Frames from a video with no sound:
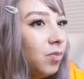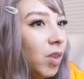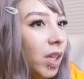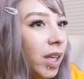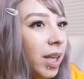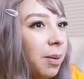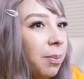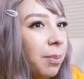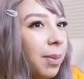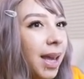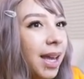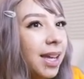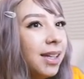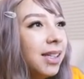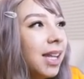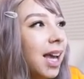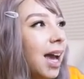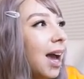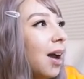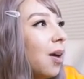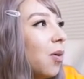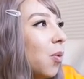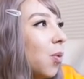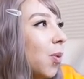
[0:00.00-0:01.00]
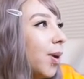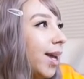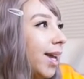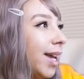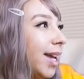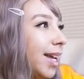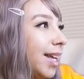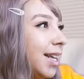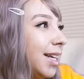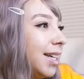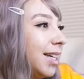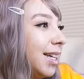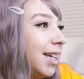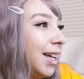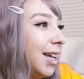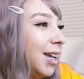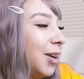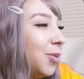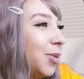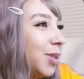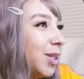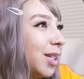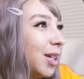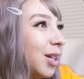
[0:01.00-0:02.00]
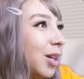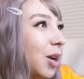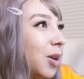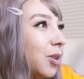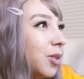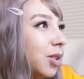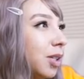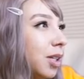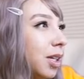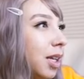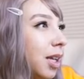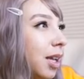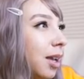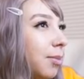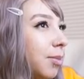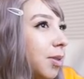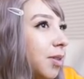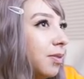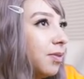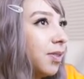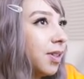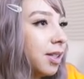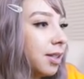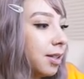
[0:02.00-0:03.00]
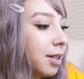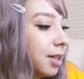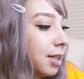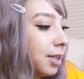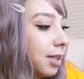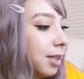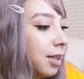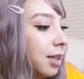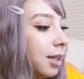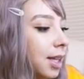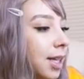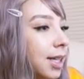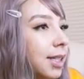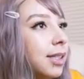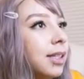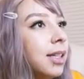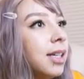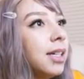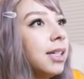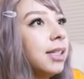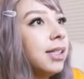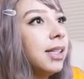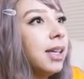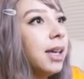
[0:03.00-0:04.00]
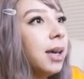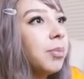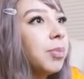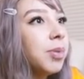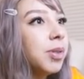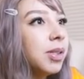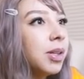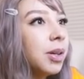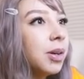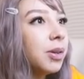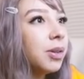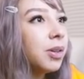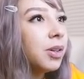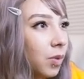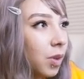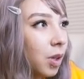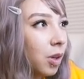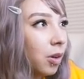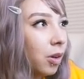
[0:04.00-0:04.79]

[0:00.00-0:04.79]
He made that when he was a ghost and he came to visit us in the last Legacy episode.